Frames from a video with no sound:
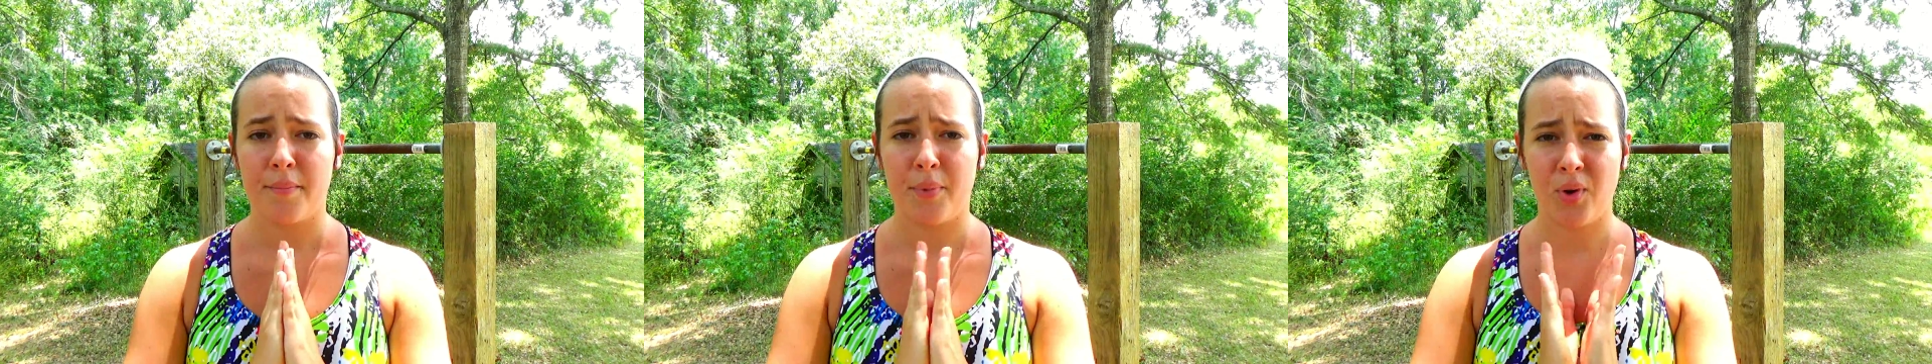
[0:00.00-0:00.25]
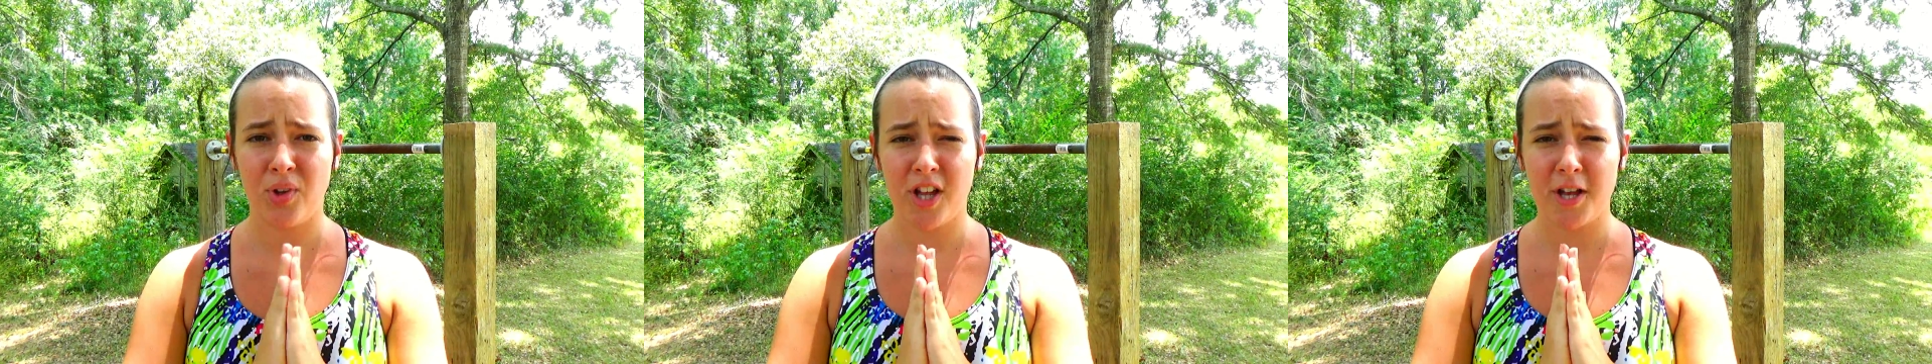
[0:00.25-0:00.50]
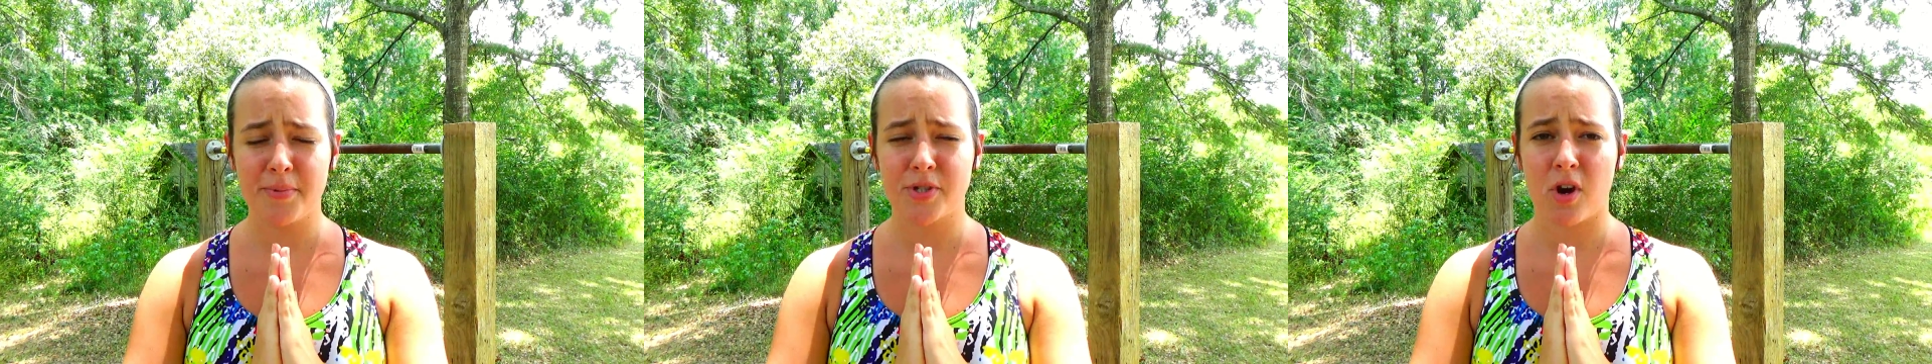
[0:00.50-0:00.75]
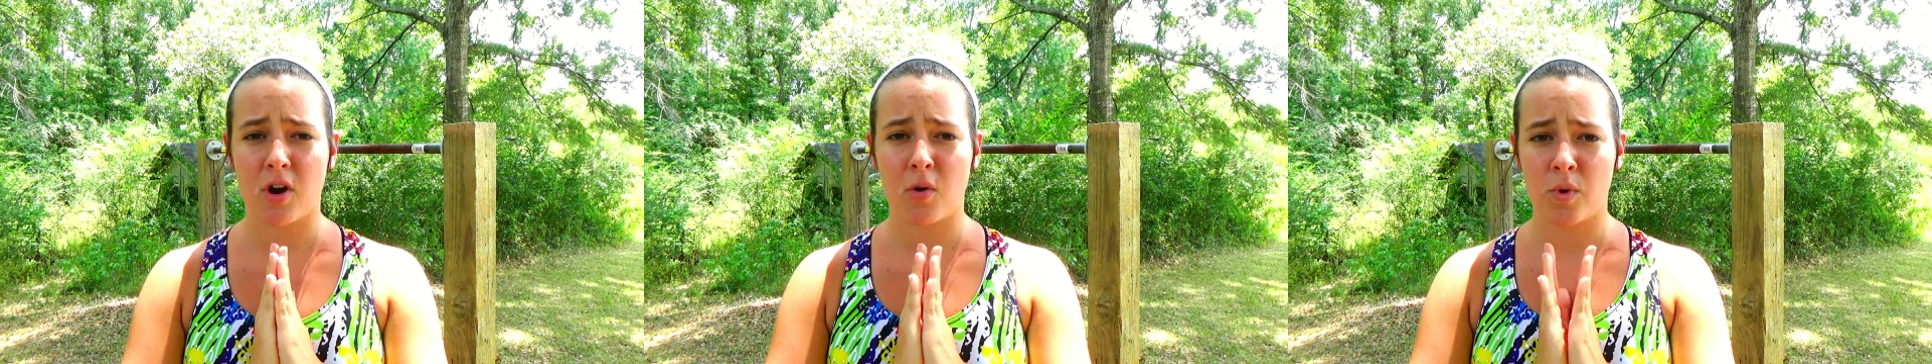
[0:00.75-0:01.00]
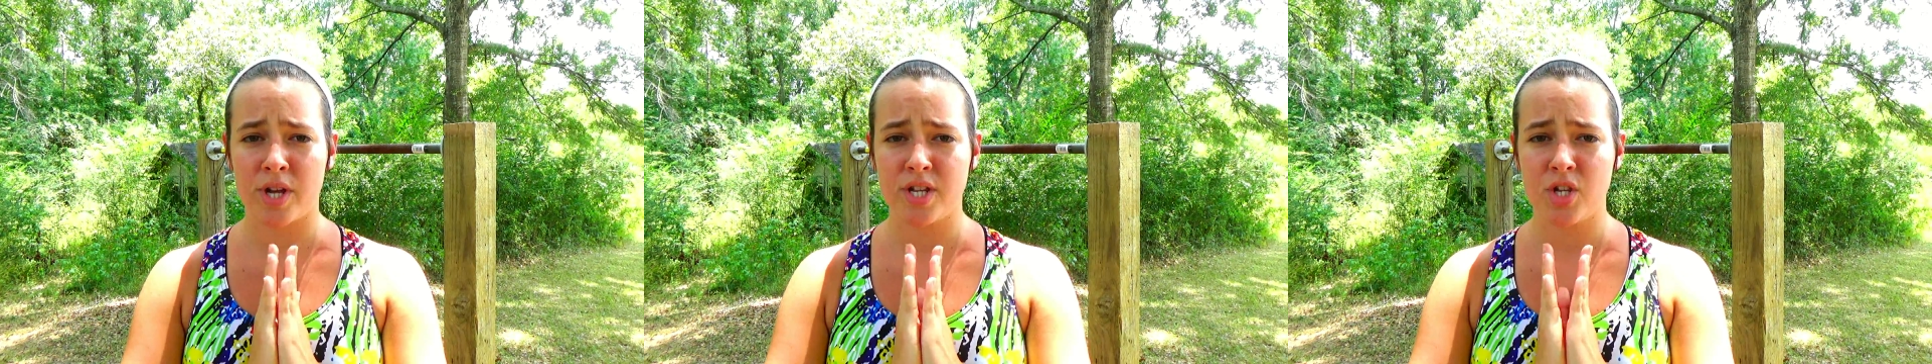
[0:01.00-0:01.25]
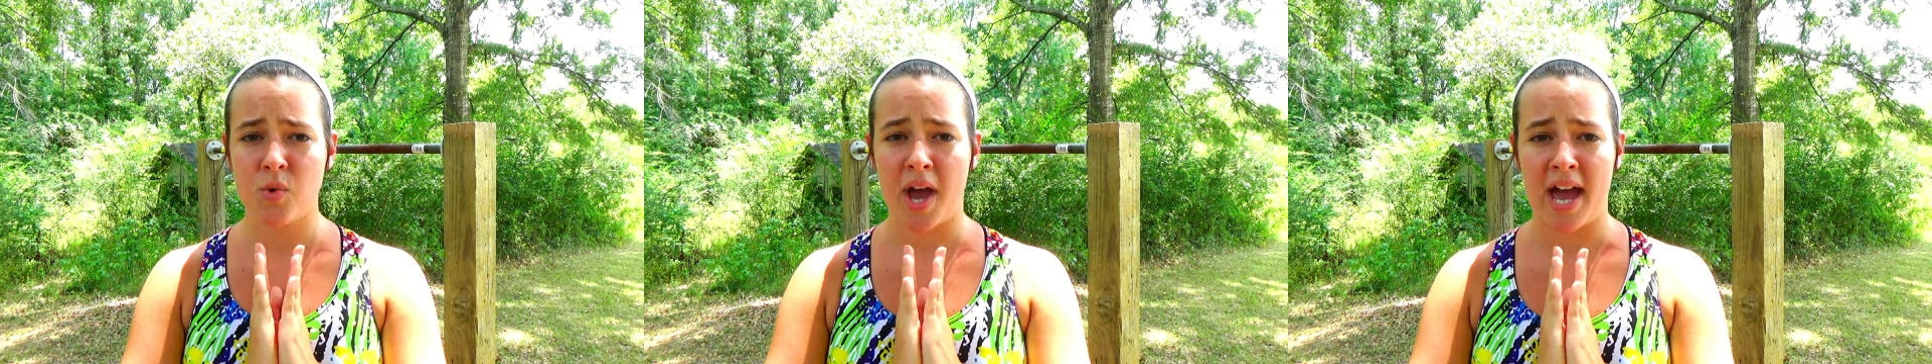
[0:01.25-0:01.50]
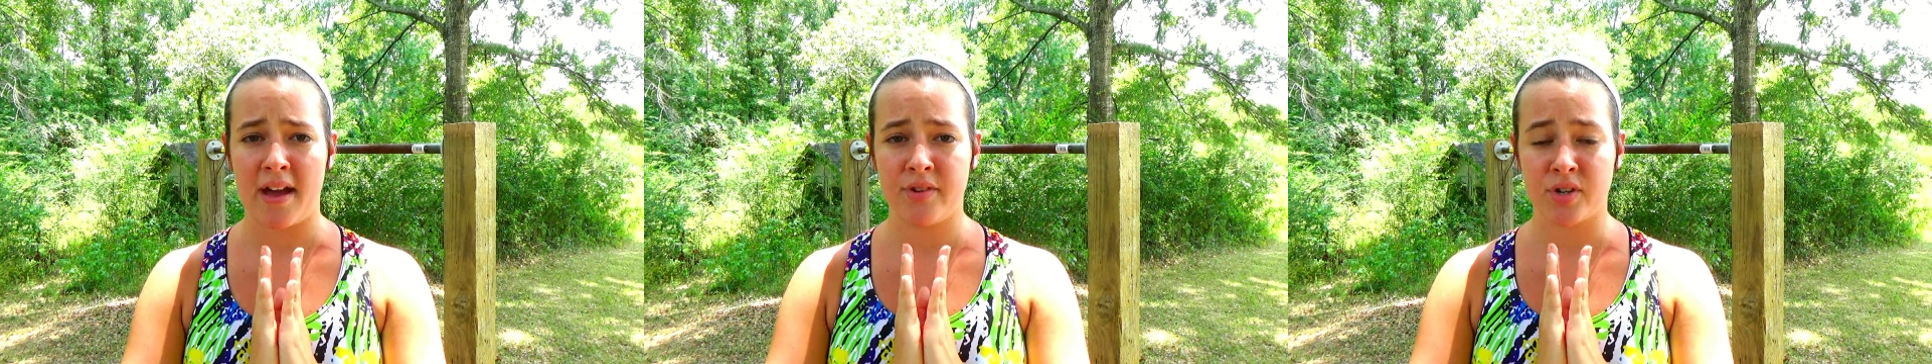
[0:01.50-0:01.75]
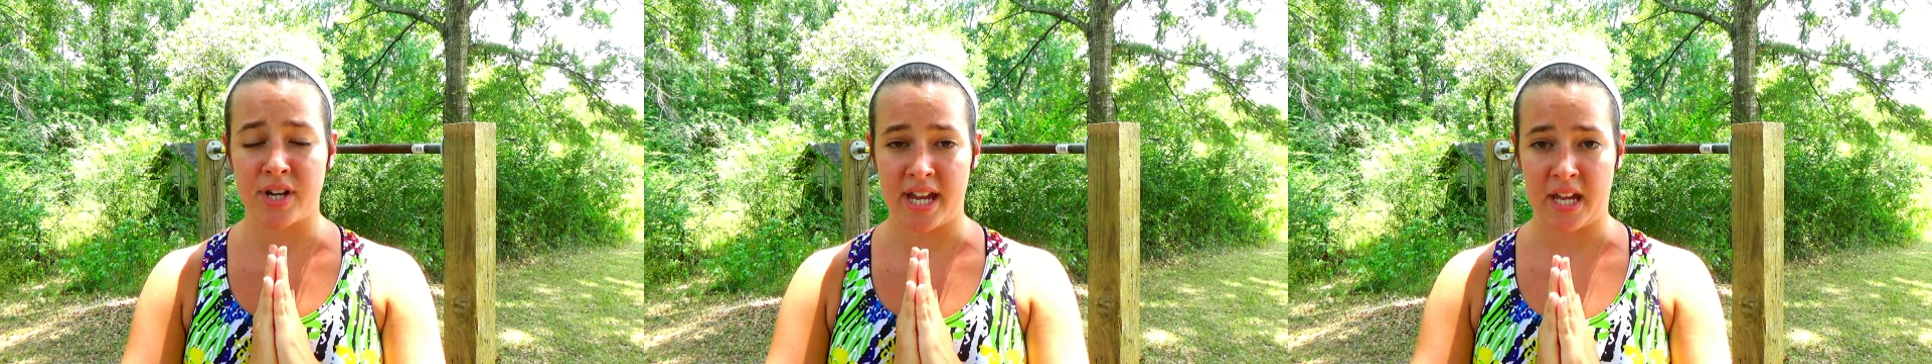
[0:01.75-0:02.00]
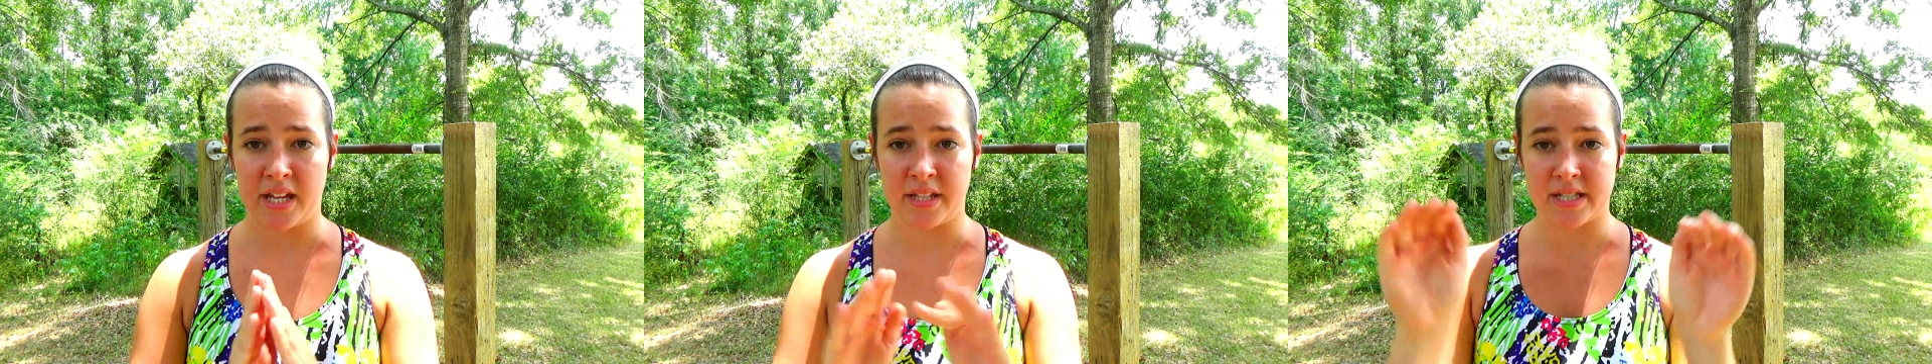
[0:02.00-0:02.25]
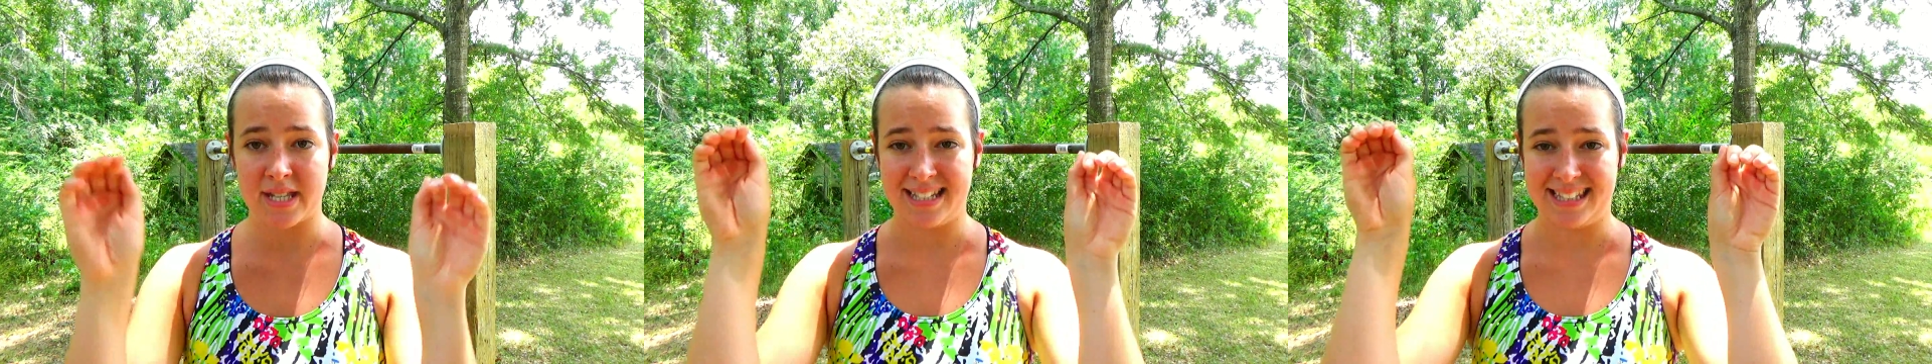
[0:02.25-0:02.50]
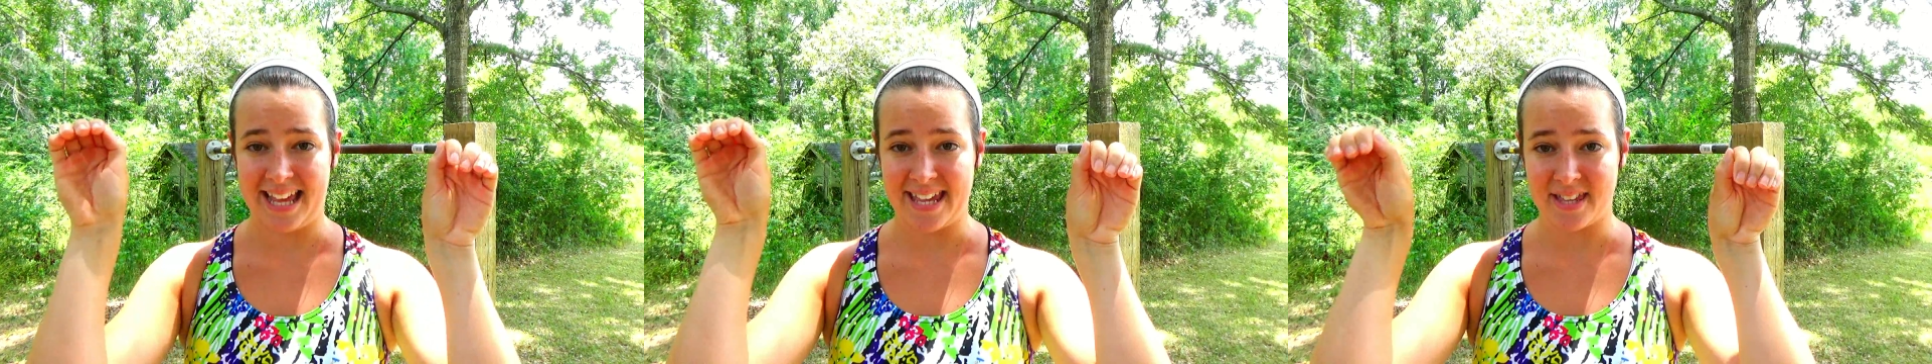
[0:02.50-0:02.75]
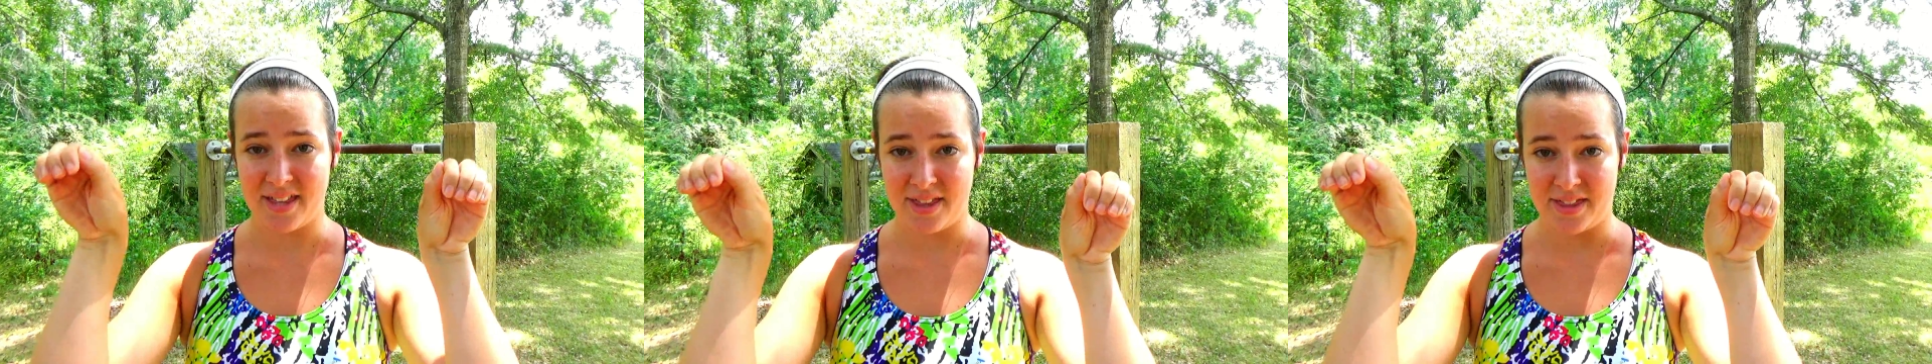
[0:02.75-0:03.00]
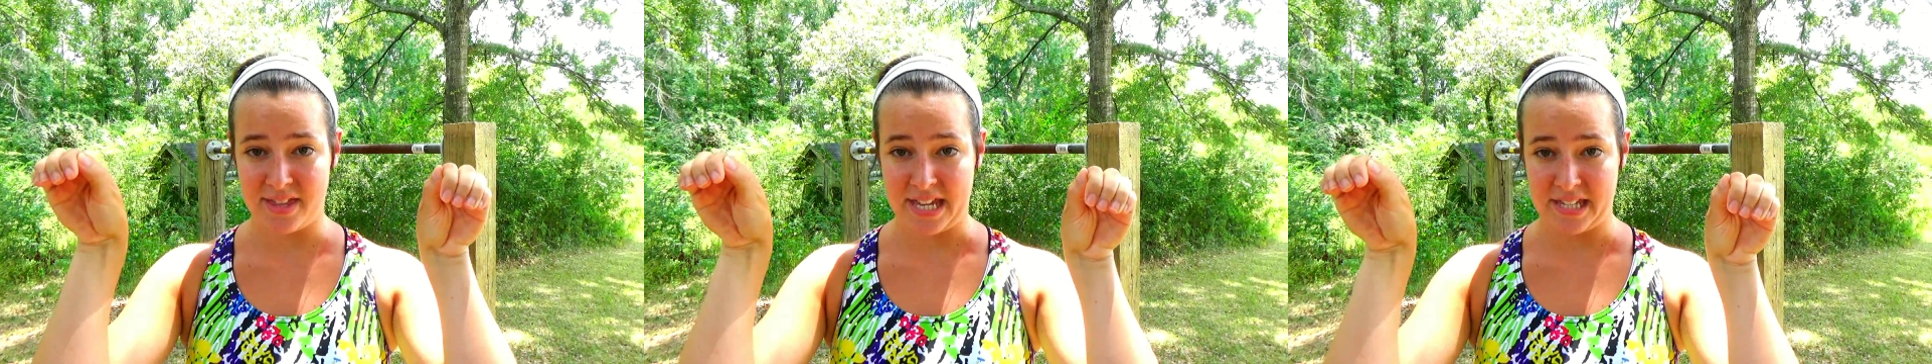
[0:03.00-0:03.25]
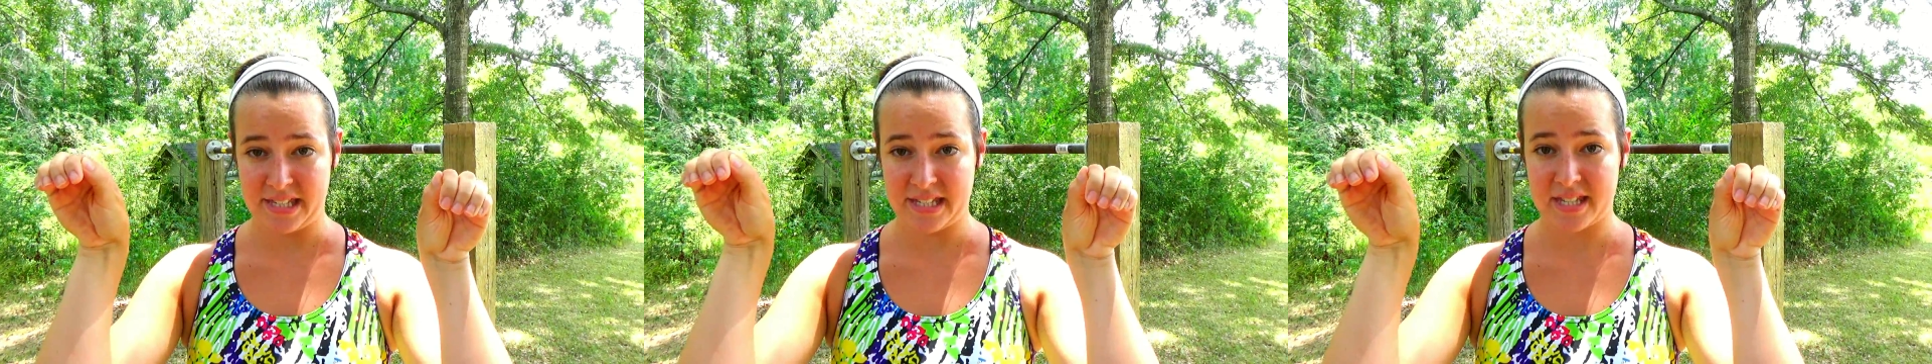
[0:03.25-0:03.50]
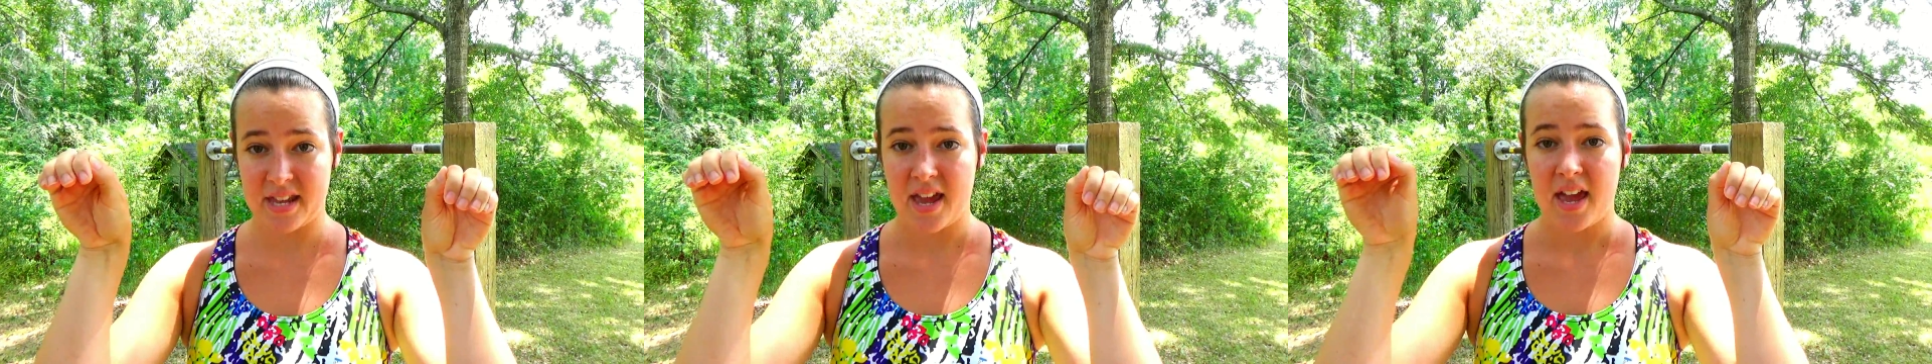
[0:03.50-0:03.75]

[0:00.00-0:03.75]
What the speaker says: Pull-ups are when you have your hands like this.